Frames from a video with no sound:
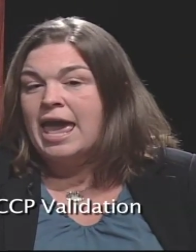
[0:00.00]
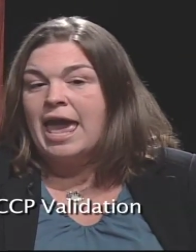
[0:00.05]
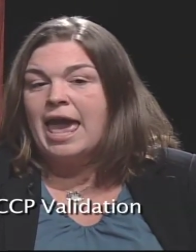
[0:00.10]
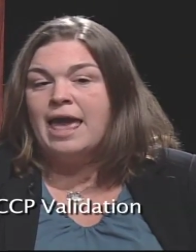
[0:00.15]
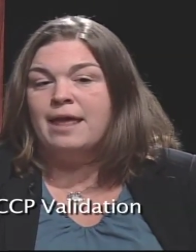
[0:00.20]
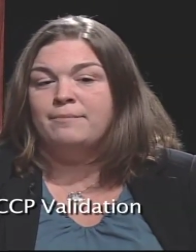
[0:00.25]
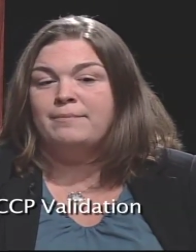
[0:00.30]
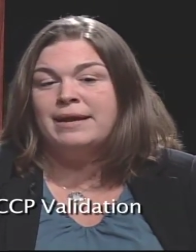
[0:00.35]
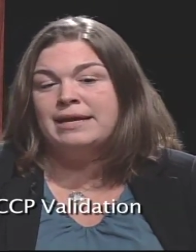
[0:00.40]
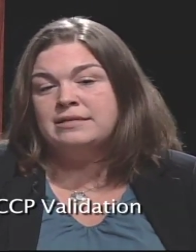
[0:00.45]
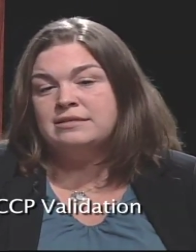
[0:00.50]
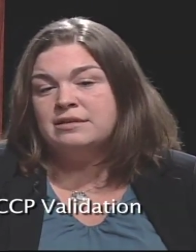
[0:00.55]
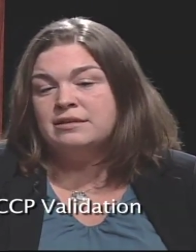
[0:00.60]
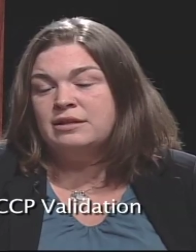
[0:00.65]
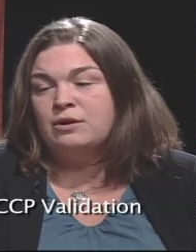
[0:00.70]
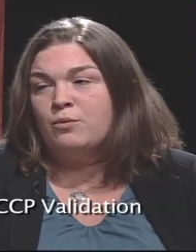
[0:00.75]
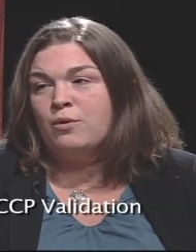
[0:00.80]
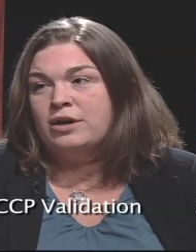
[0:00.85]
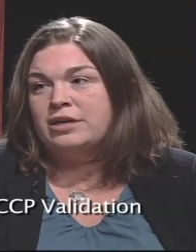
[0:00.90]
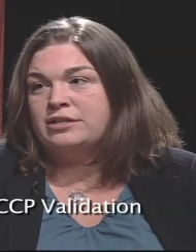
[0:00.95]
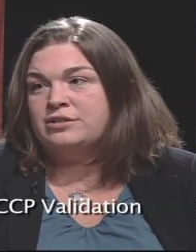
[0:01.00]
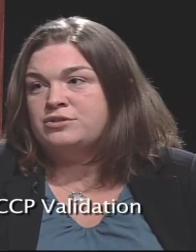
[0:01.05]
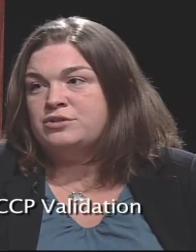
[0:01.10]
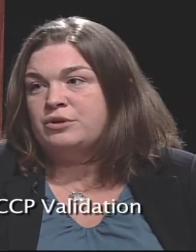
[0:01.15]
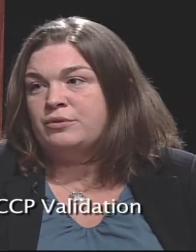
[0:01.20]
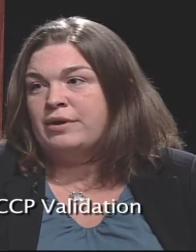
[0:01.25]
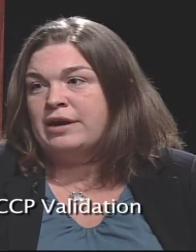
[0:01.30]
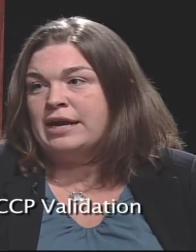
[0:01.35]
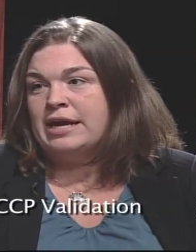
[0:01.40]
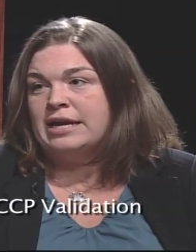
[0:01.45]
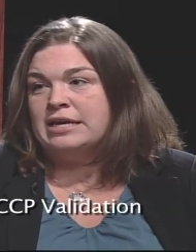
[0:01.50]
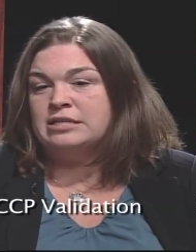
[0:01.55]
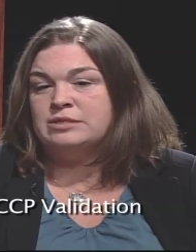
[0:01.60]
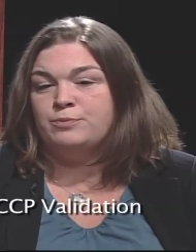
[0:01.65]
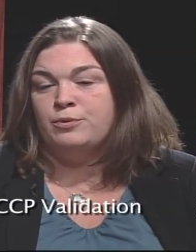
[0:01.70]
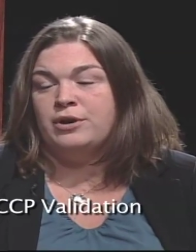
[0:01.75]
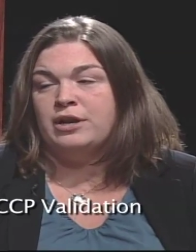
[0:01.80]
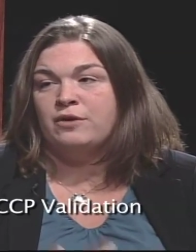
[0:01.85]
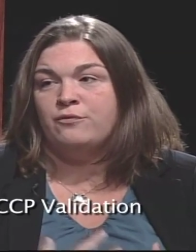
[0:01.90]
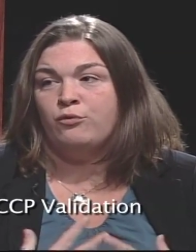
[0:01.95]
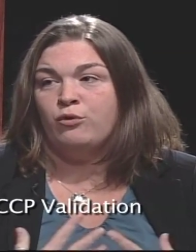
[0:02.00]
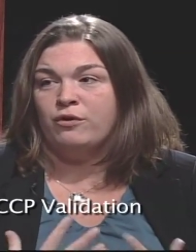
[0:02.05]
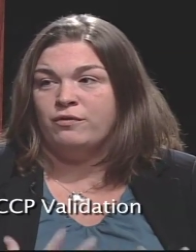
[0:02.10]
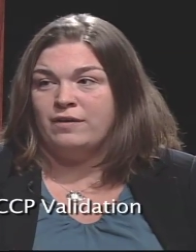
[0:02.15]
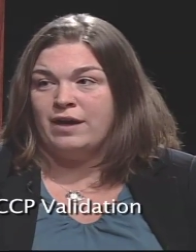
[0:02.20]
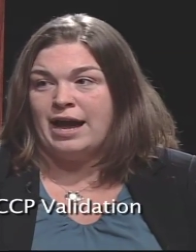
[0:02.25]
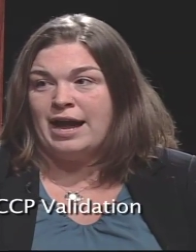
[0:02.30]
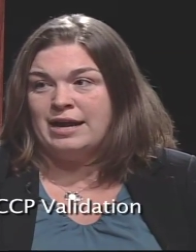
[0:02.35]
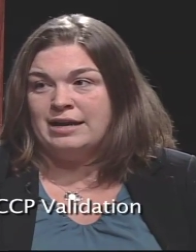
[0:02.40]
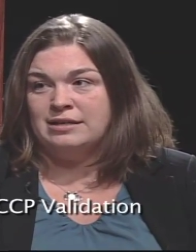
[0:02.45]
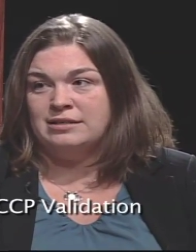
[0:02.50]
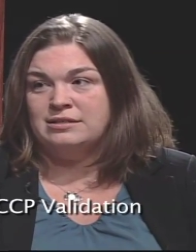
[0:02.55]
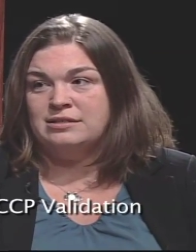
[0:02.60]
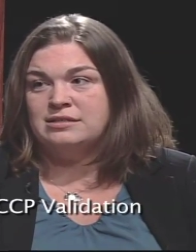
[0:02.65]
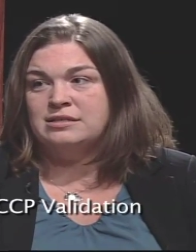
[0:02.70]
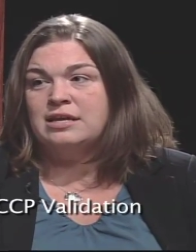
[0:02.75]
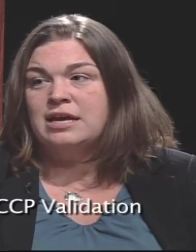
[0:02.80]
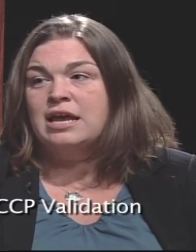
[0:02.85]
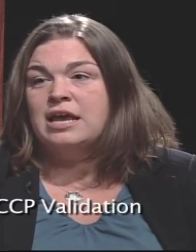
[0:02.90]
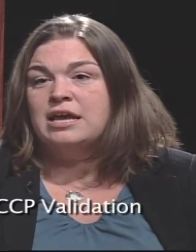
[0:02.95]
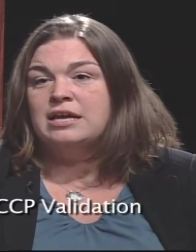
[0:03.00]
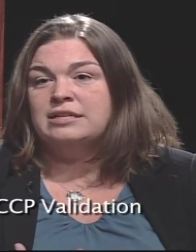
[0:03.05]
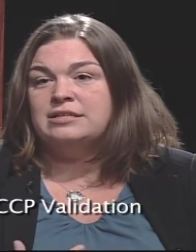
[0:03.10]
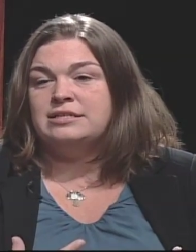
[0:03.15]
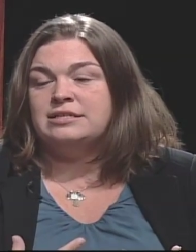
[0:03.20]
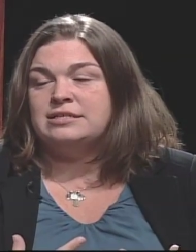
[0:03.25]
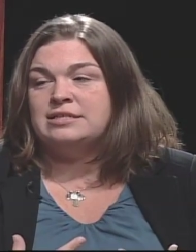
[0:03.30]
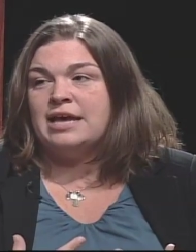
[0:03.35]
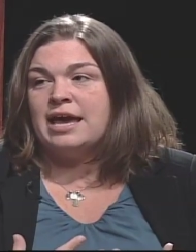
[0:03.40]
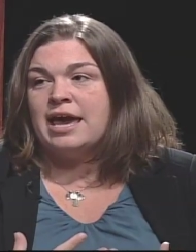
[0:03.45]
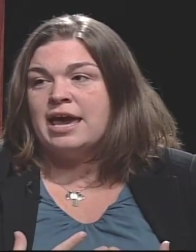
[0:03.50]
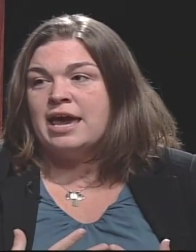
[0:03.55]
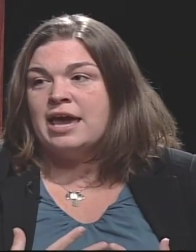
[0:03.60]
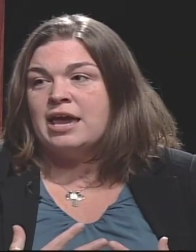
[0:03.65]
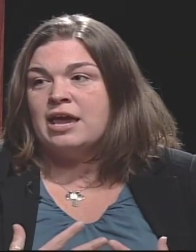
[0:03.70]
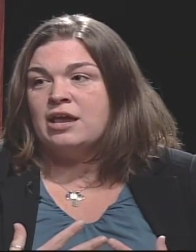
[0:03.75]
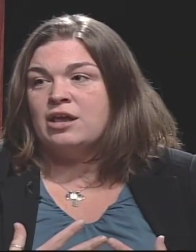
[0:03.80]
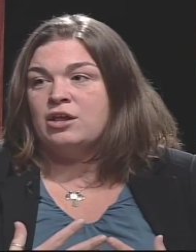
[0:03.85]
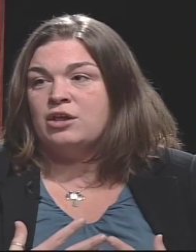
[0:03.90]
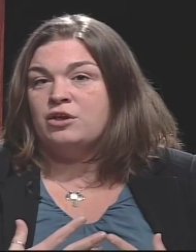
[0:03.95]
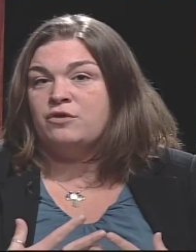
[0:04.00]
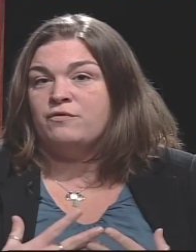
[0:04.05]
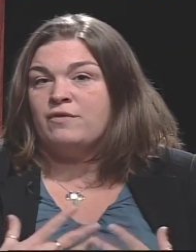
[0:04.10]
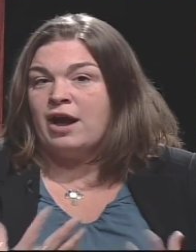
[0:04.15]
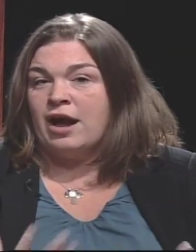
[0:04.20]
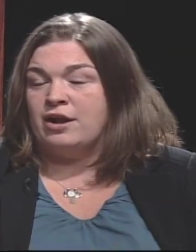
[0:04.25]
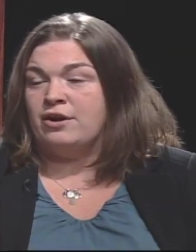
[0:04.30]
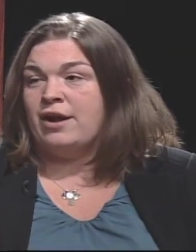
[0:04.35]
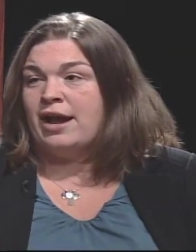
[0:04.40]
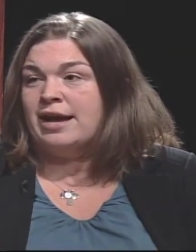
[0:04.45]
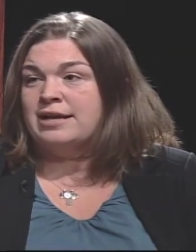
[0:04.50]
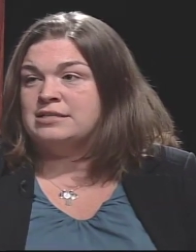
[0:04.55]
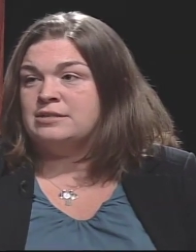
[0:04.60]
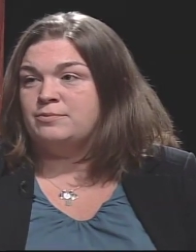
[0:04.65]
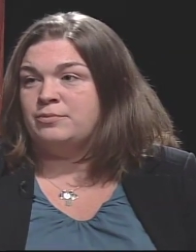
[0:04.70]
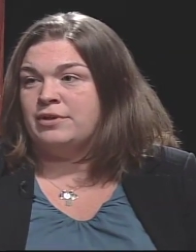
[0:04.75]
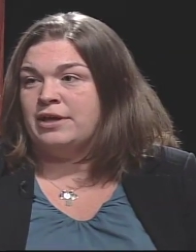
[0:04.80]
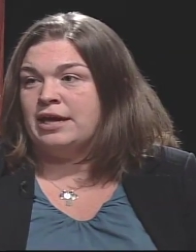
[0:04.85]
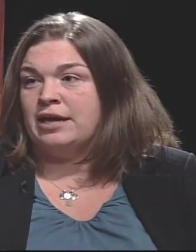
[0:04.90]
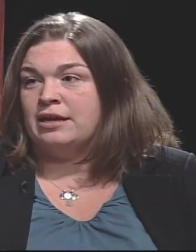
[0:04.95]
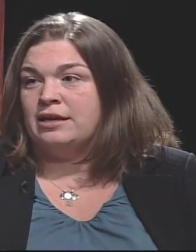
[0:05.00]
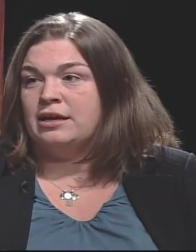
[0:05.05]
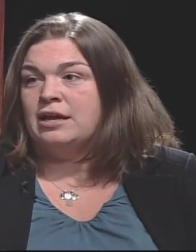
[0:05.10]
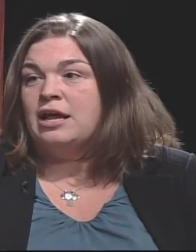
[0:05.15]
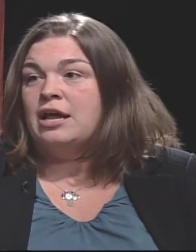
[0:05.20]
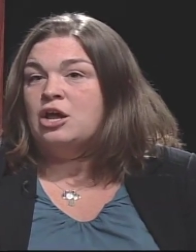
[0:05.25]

And basically, what it's doing is putting forth guidance to say, you've got your HACCP plan,